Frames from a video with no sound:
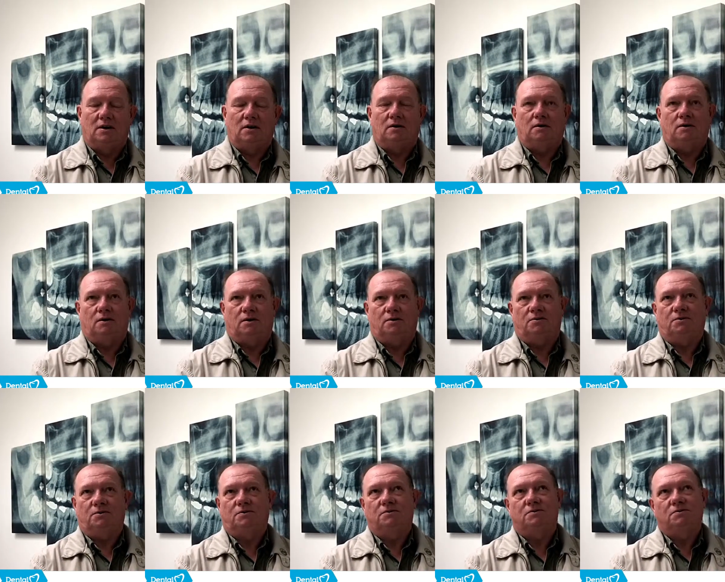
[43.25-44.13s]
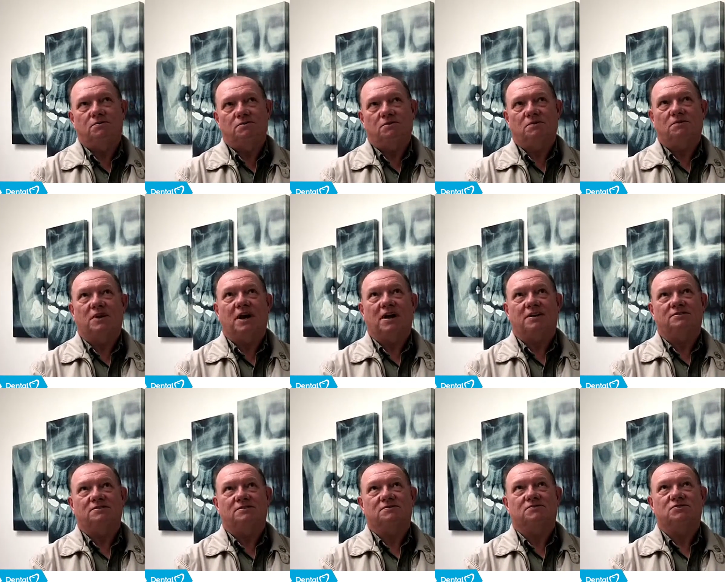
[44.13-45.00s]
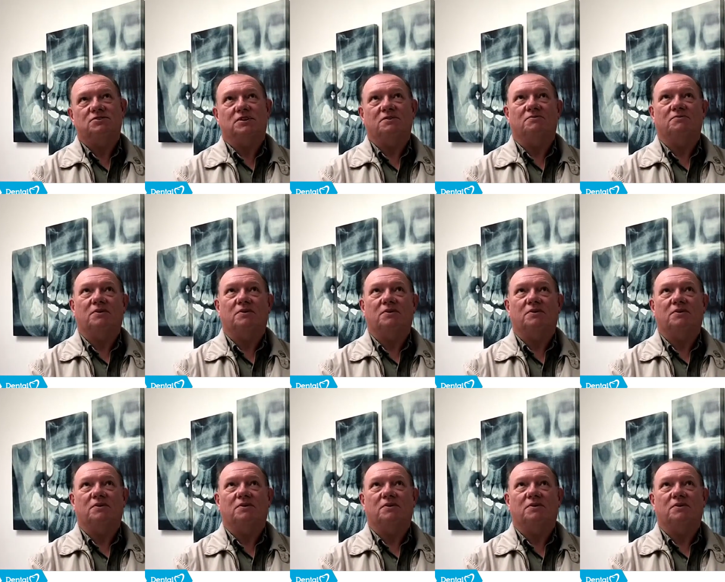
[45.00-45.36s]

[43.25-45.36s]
Oh, lots of stuff.